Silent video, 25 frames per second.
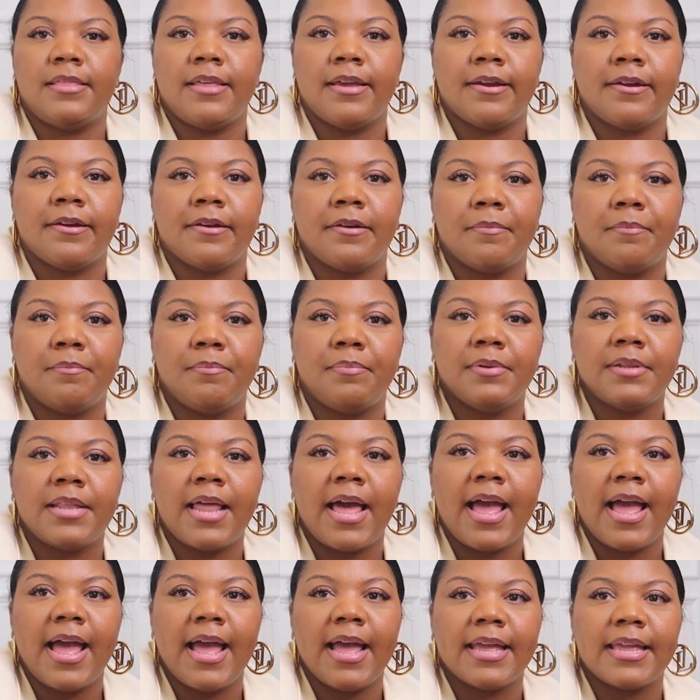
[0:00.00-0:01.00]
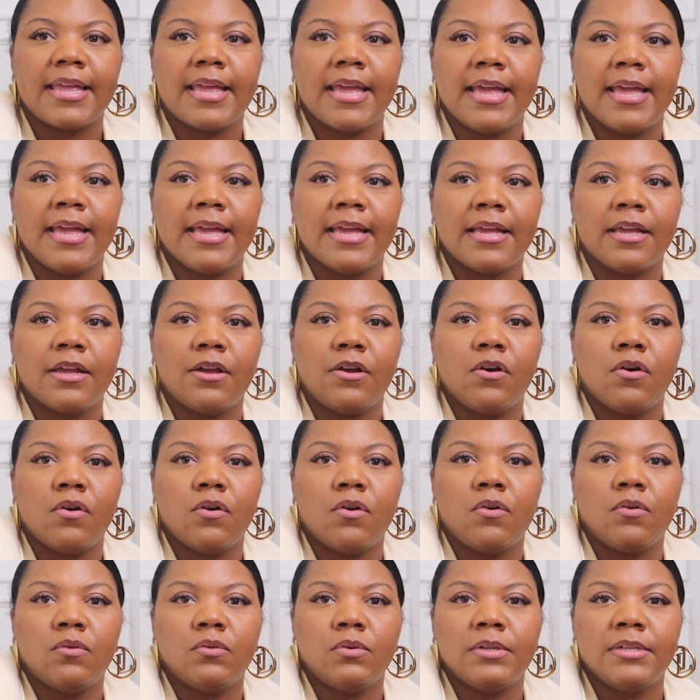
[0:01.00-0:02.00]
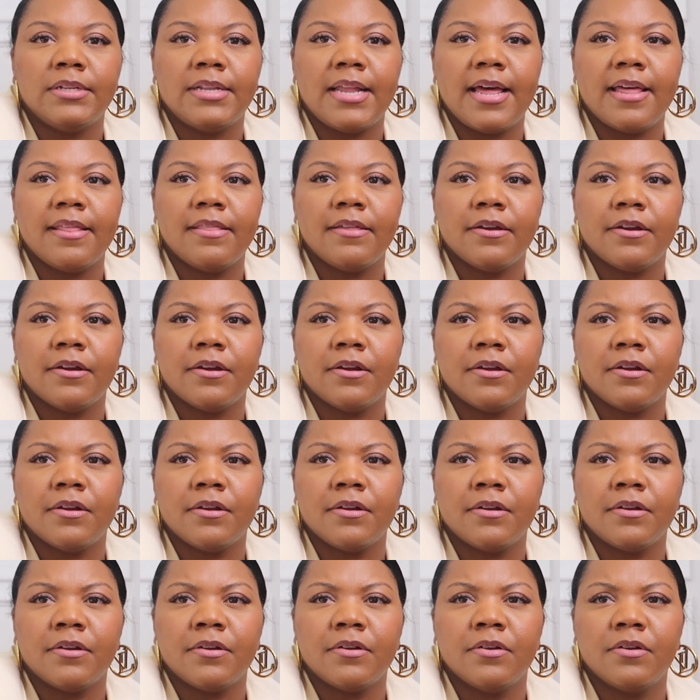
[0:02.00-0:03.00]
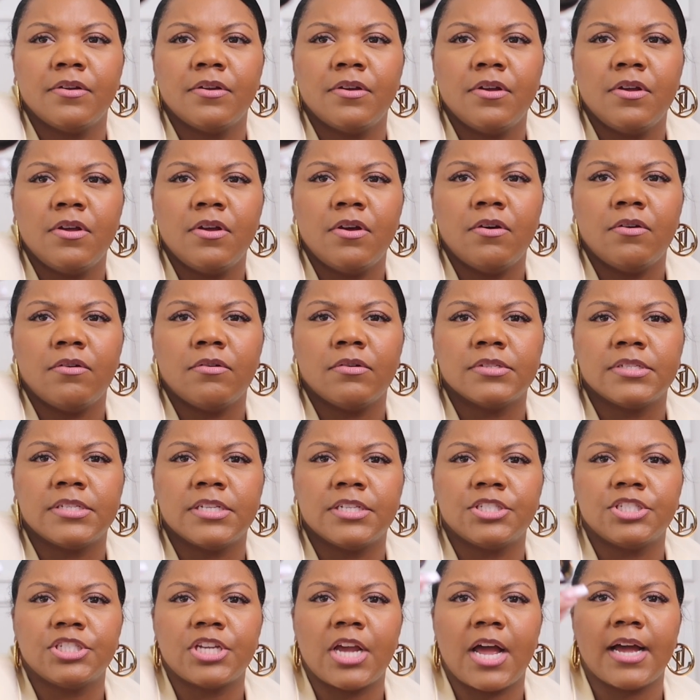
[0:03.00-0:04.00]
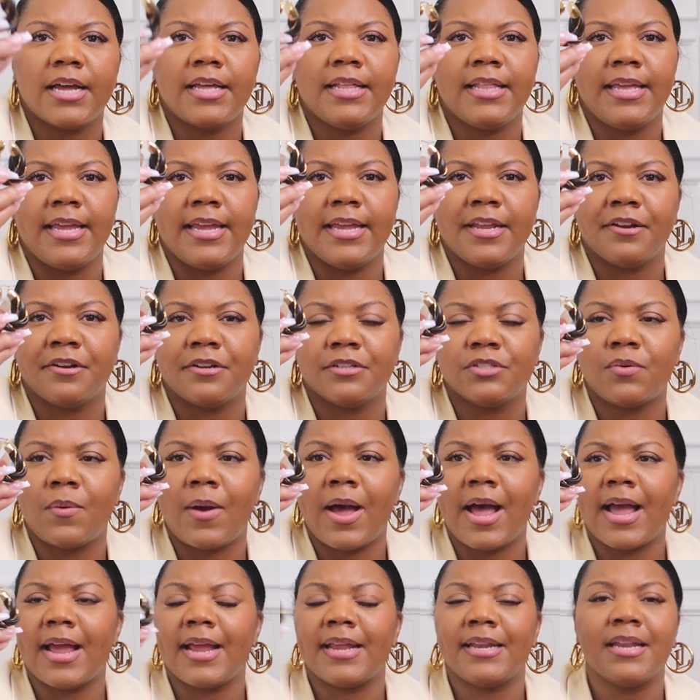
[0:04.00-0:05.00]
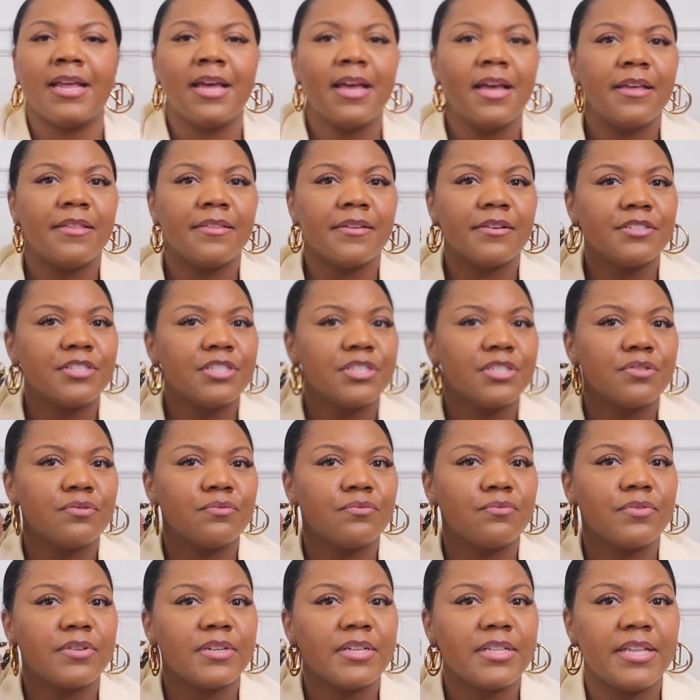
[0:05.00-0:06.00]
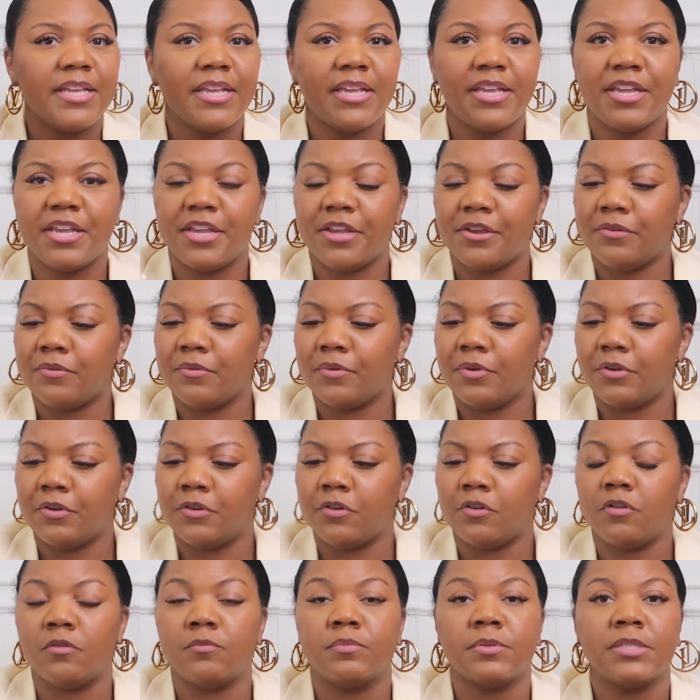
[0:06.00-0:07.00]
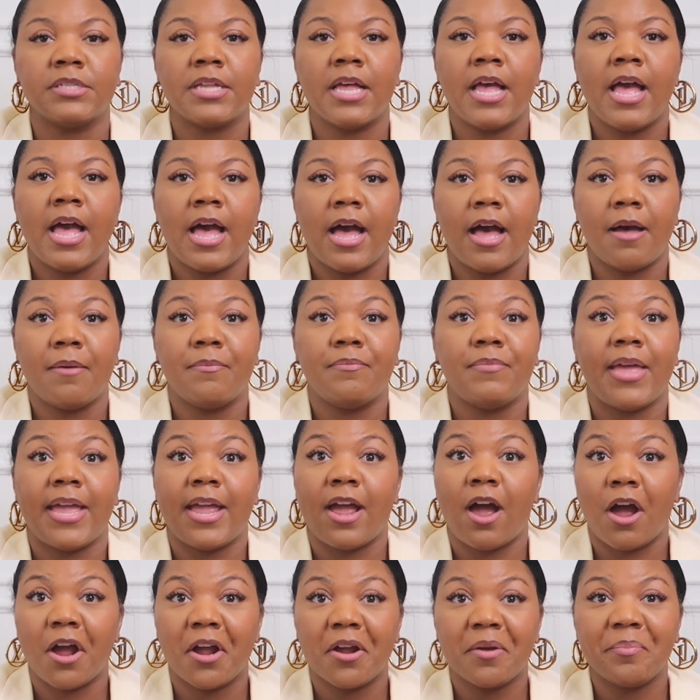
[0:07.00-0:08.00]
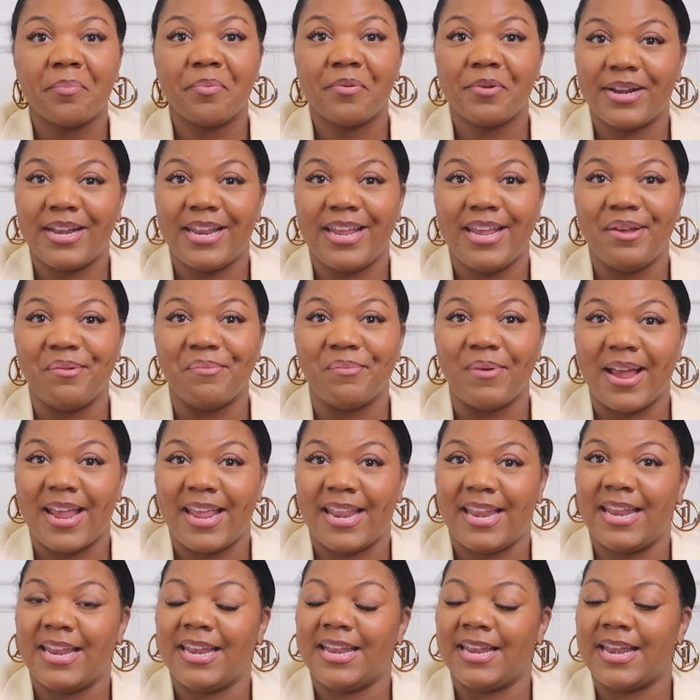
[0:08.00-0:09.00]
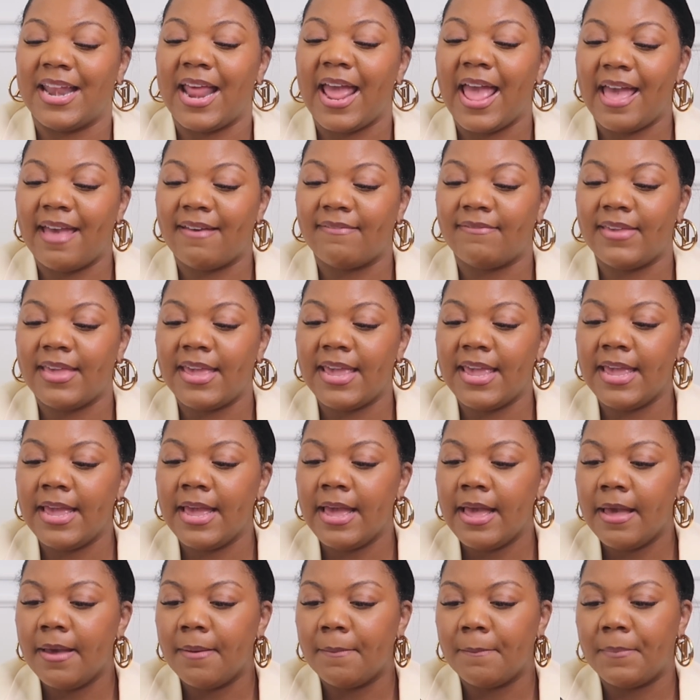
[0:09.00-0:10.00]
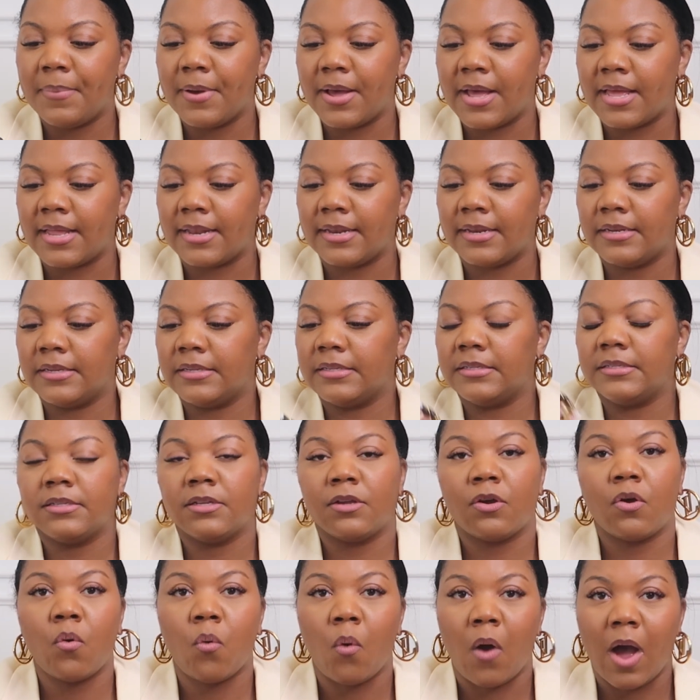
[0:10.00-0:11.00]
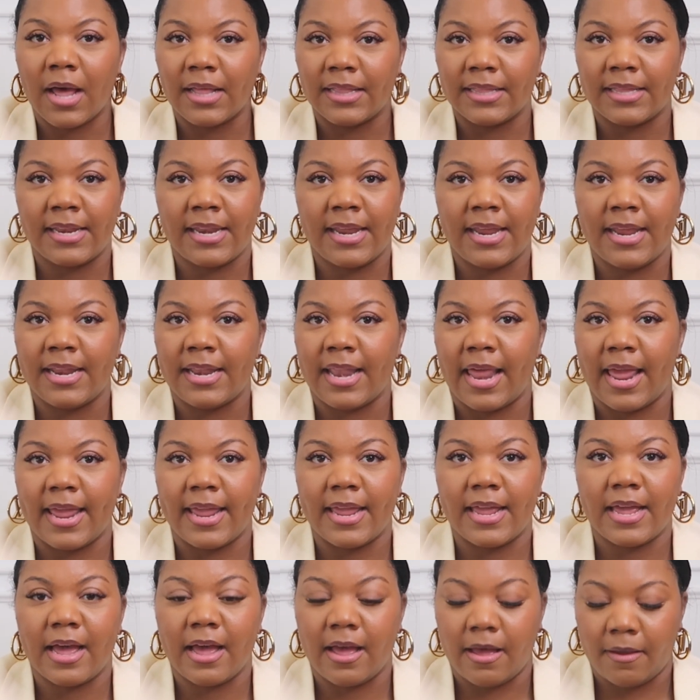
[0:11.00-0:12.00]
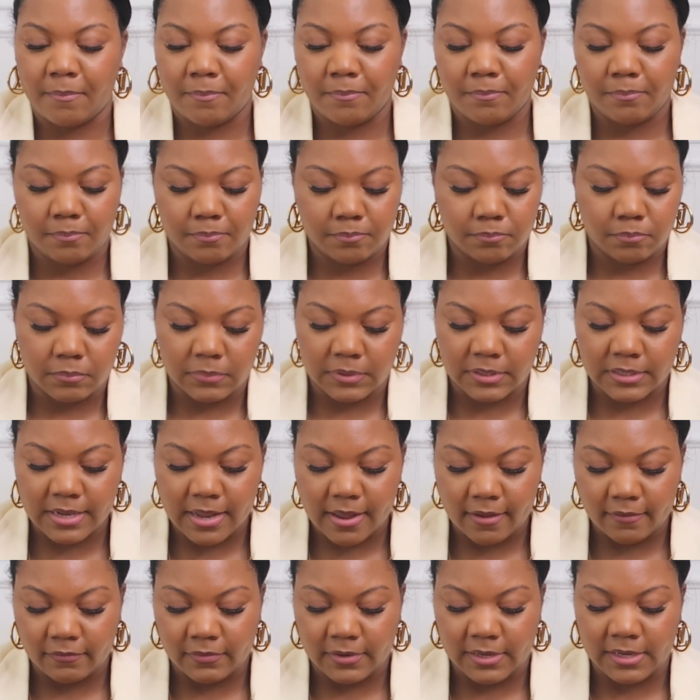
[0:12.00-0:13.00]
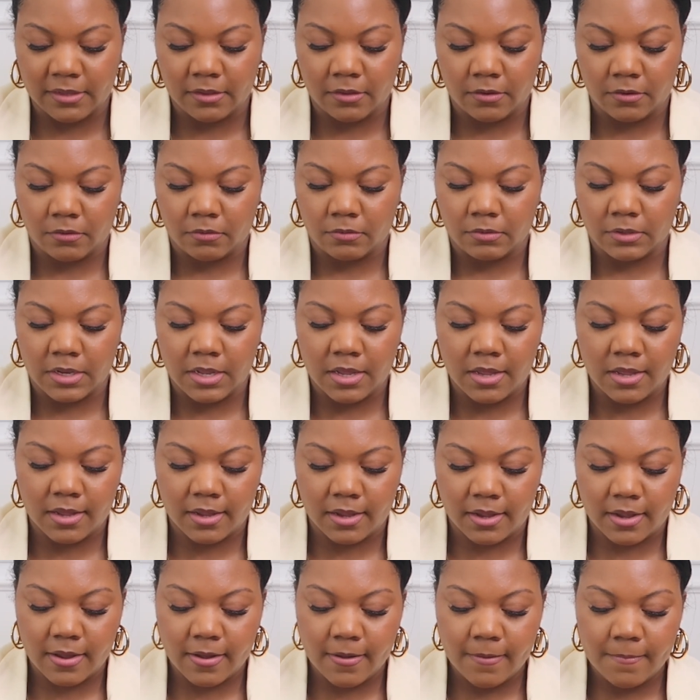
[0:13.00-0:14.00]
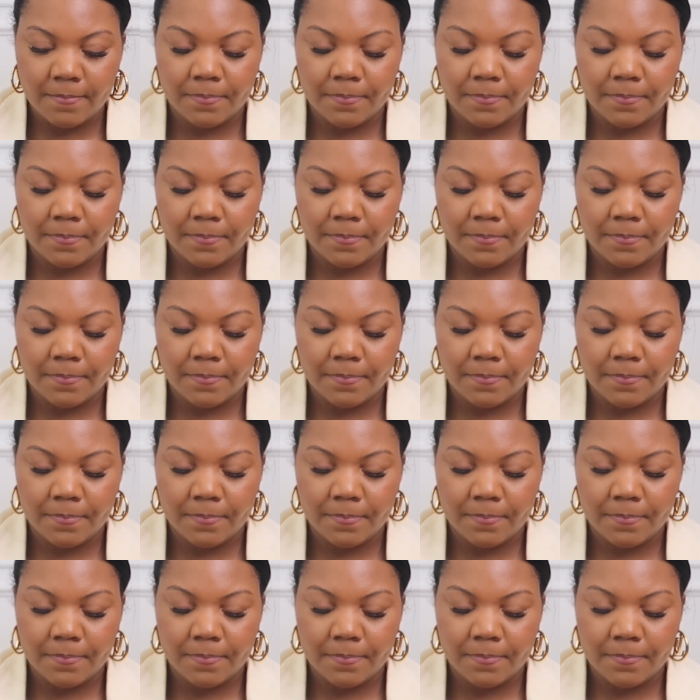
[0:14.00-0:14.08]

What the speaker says: They're black and gold leather, or is it chocolate intertwined? They're just really cute hoops. They are pretty weighted and heavy, but quality, like a lovely little look.